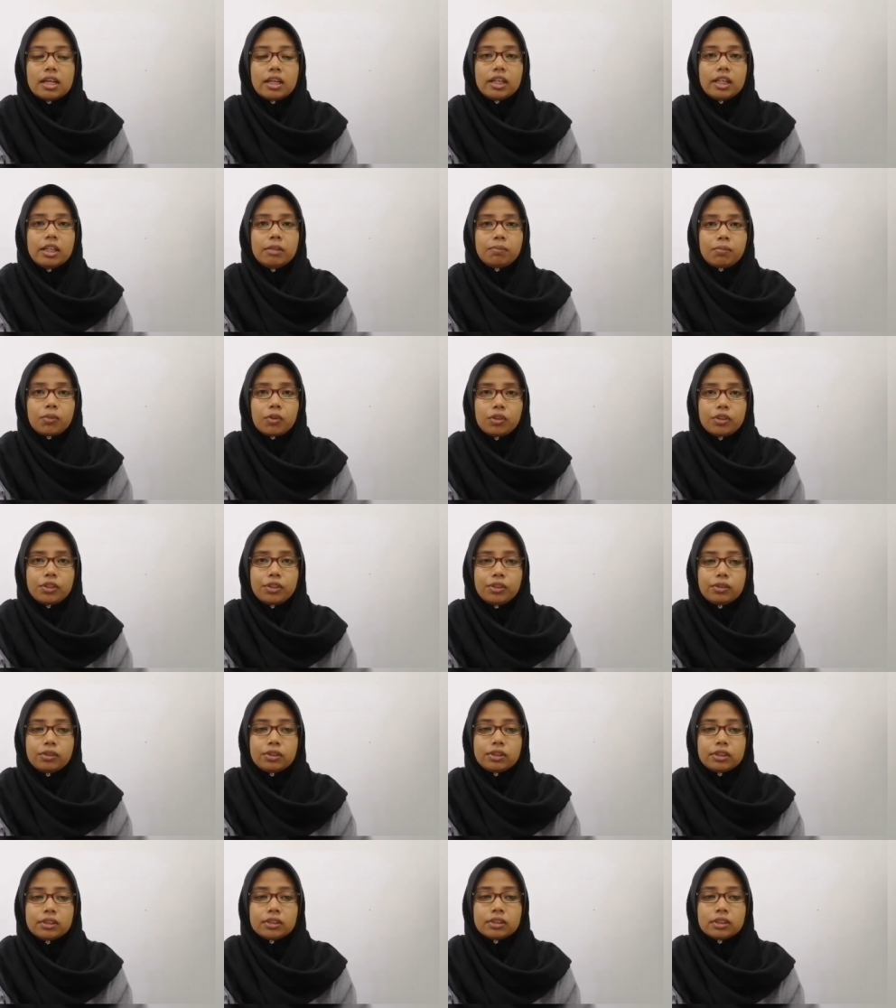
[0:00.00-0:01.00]
it
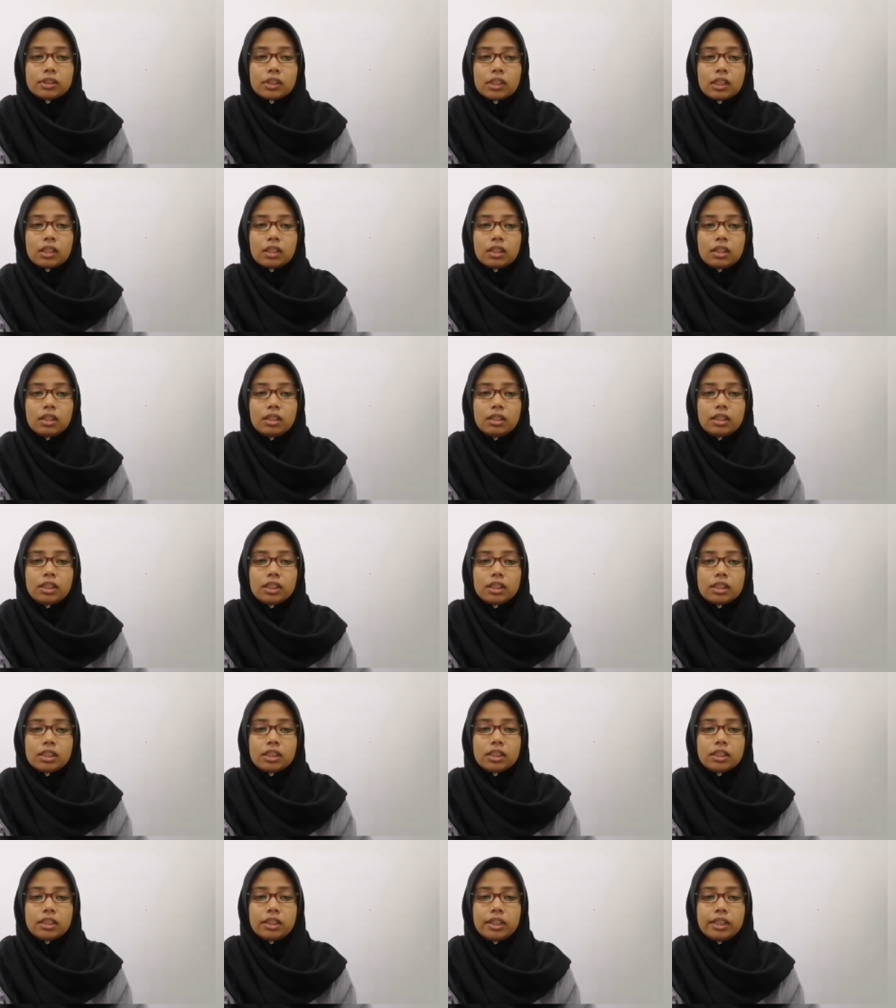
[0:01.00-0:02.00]
produces
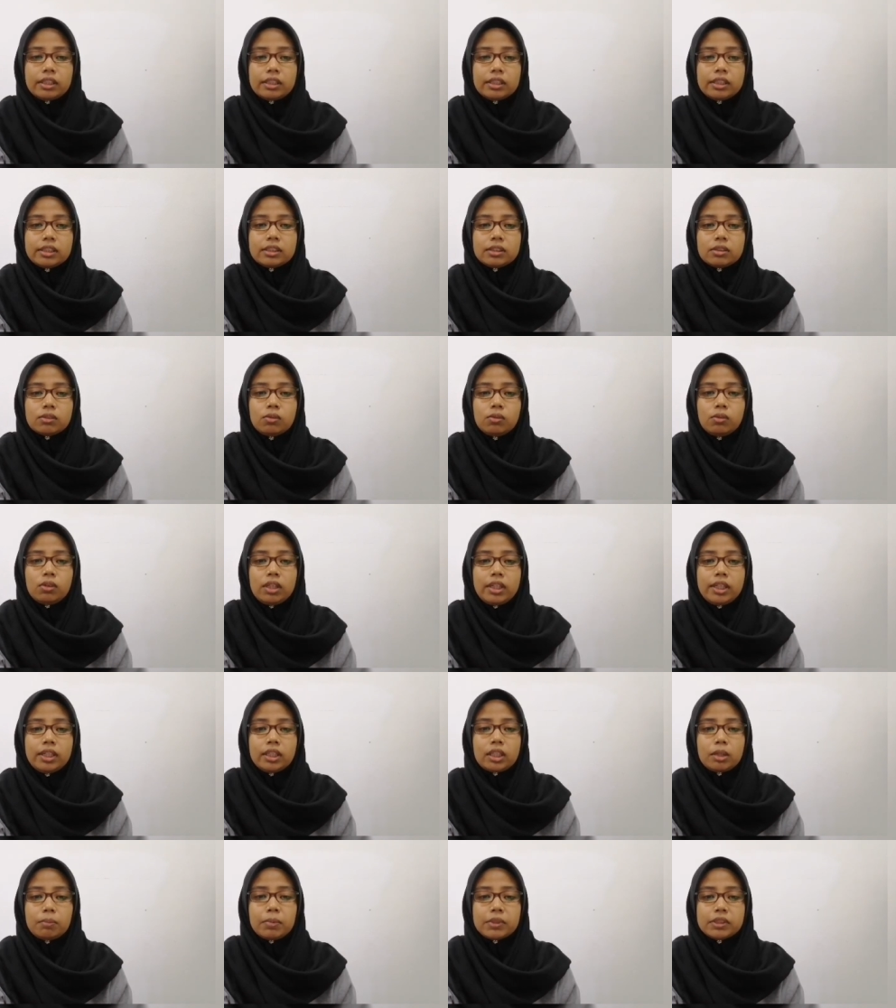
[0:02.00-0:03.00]
the greatest
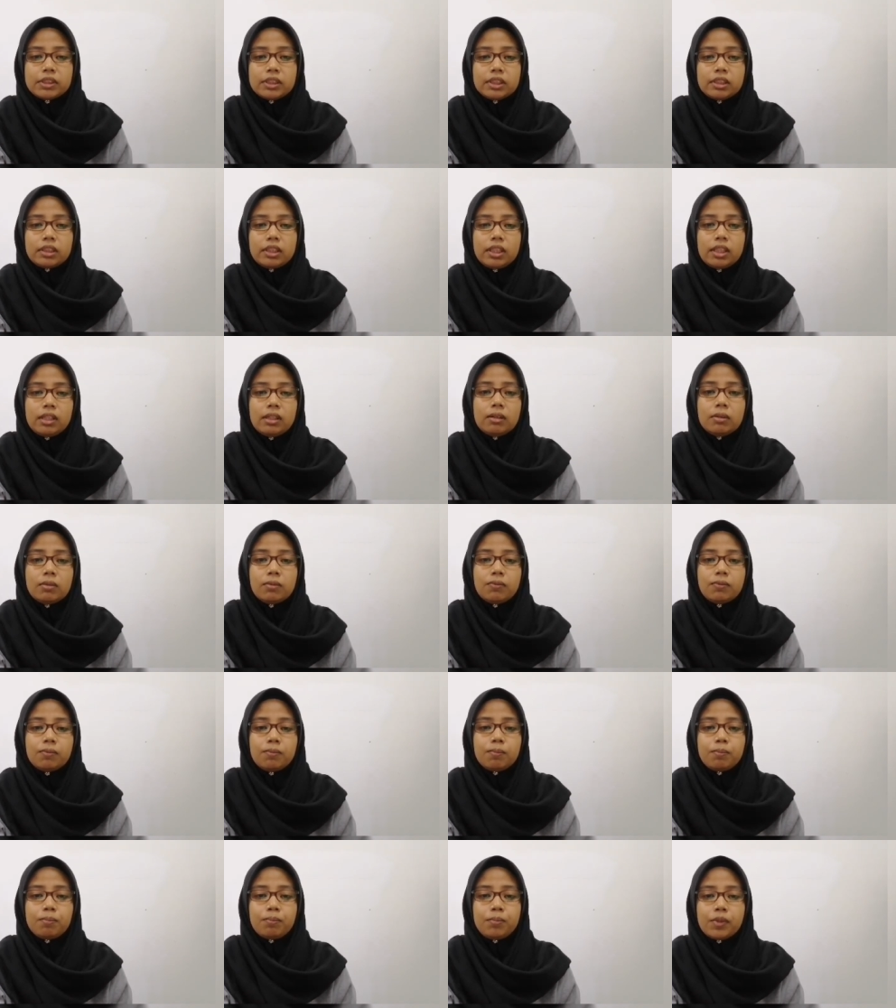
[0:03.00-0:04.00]
cooling capacity
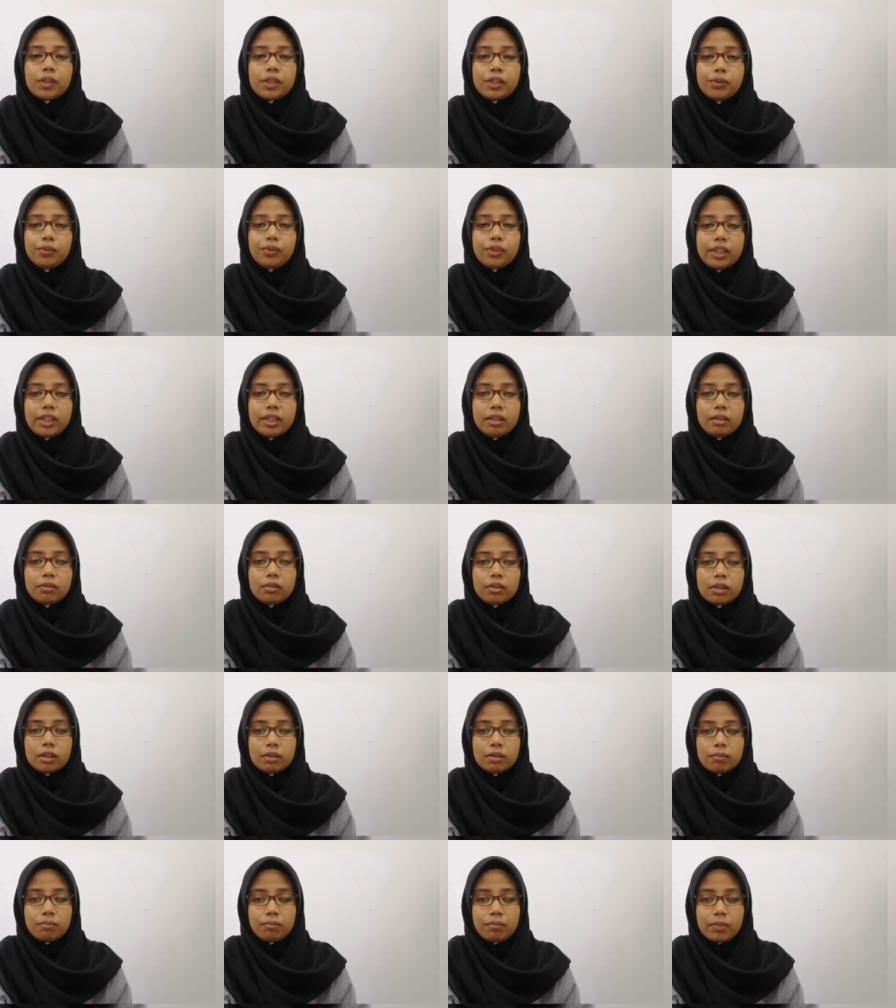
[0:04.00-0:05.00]
per unit
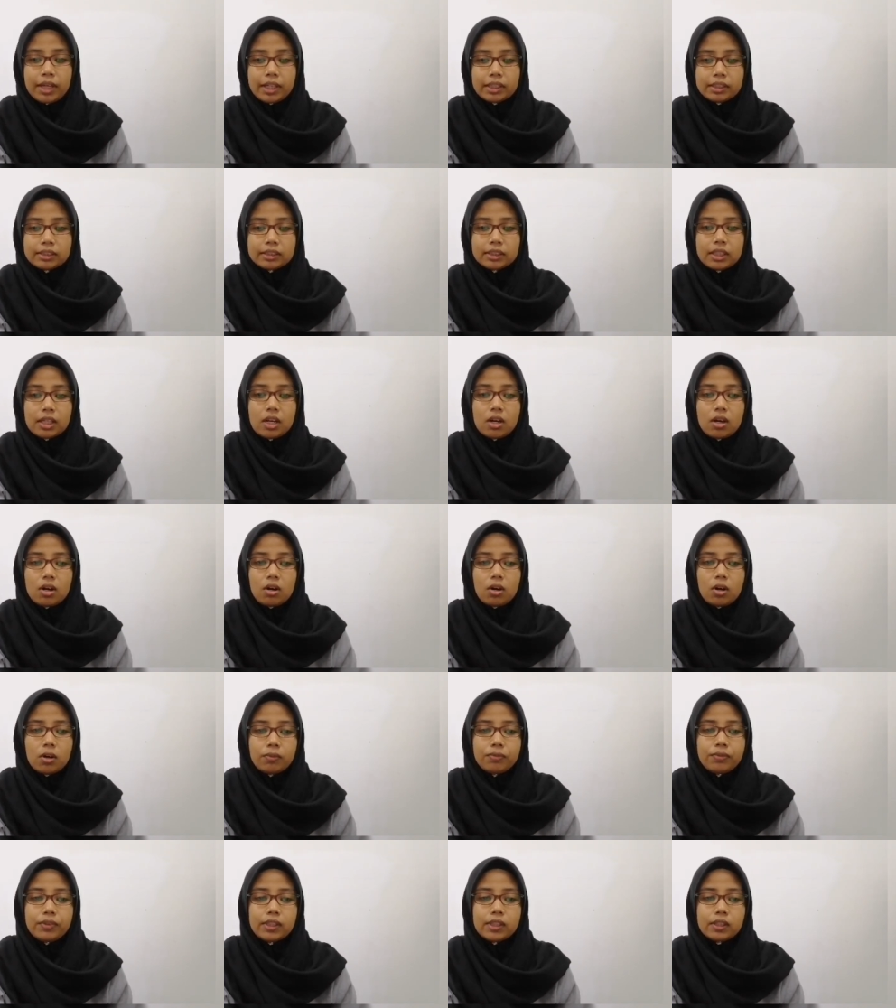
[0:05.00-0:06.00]
mass
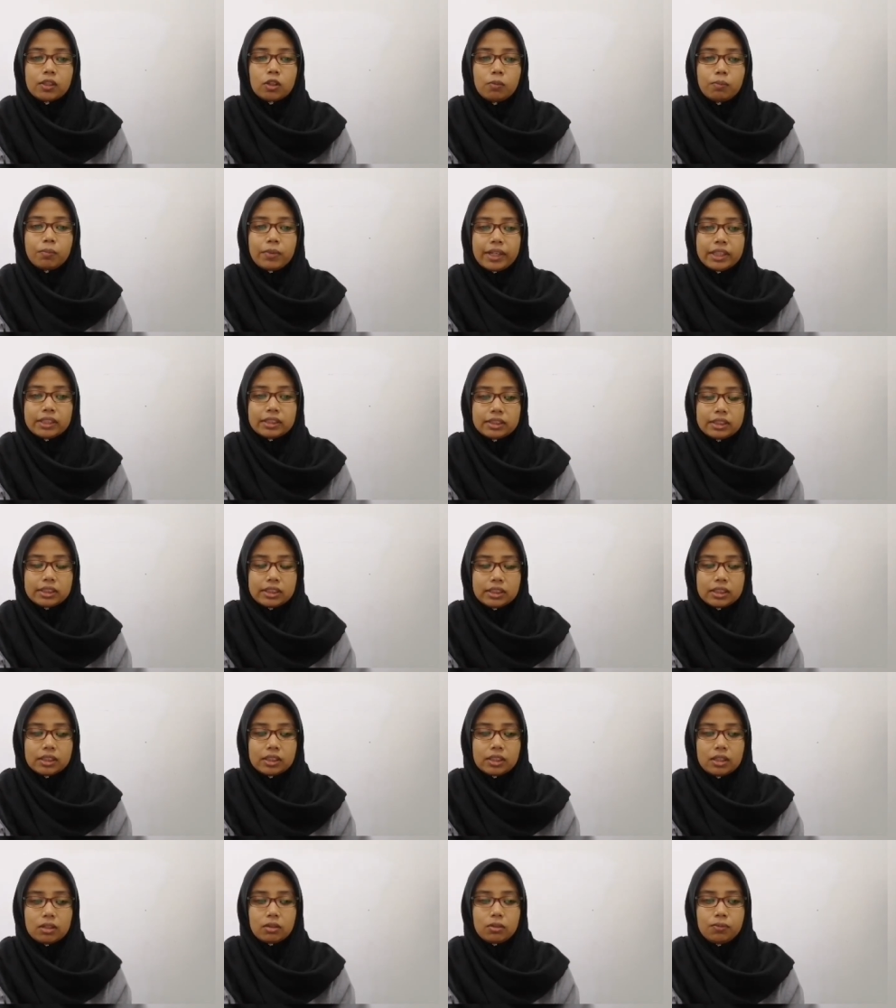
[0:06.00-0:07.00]
of the compressor.
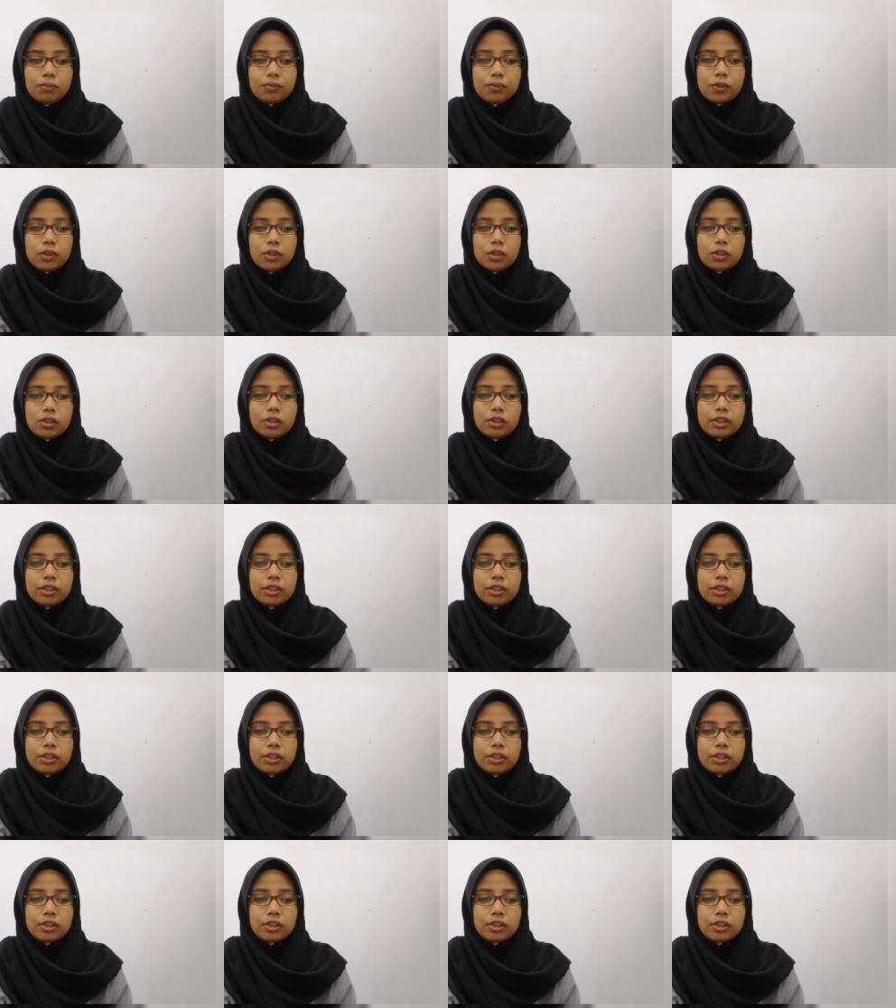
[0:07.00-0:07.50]
For